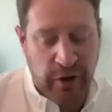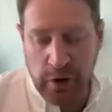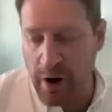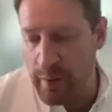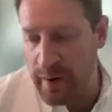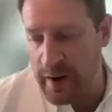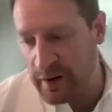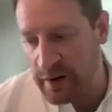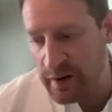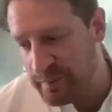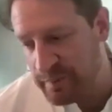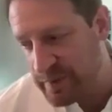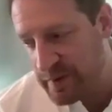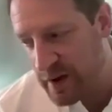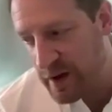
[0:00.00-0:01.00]

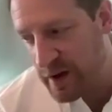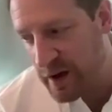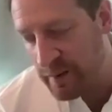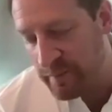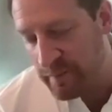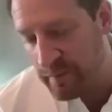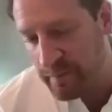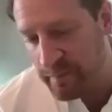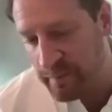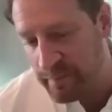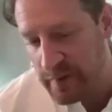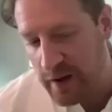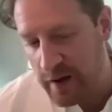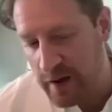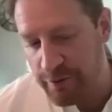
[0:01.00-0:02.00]
growing
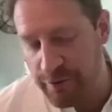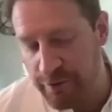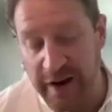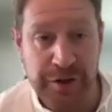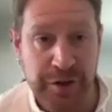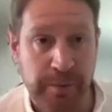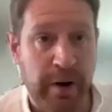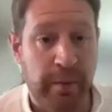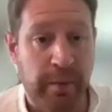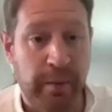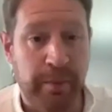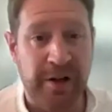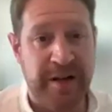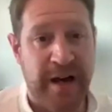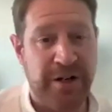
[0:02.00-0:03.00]
venture
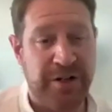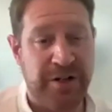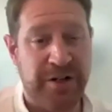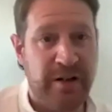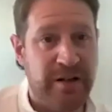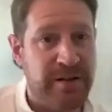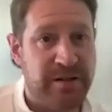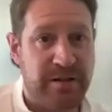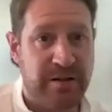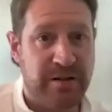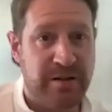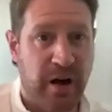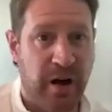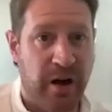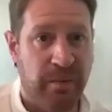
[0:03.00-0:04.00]
bubble attached to this.
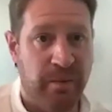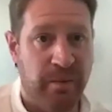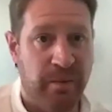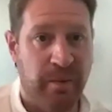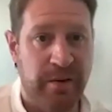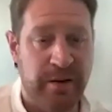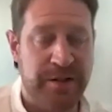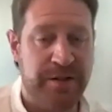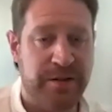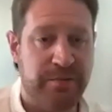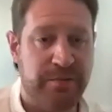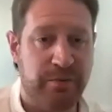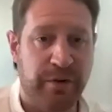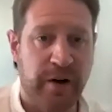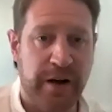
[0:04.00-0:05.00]
And
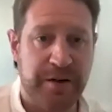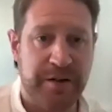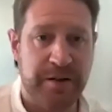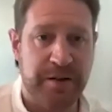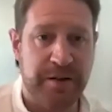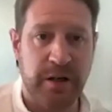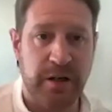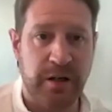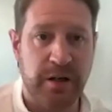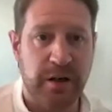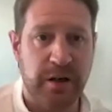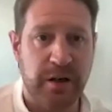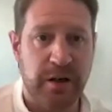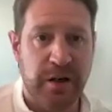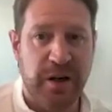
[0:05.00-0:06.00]
this reflects the
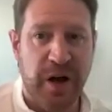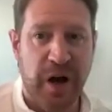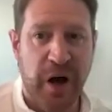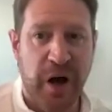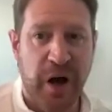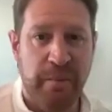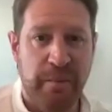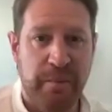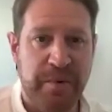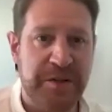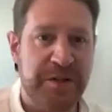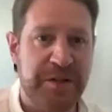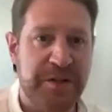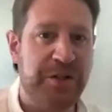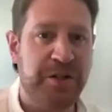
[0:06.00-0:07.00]

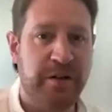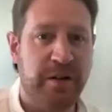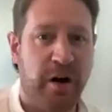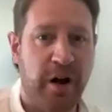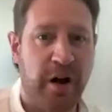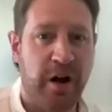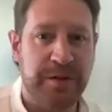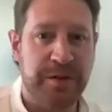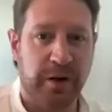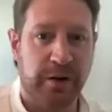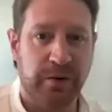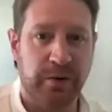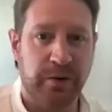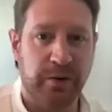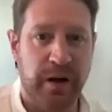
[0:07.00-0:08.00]
position in the hype
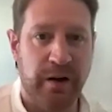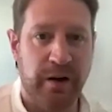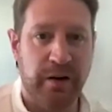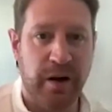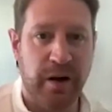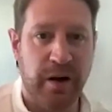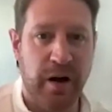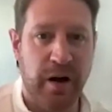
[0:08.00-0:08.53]
cycle here.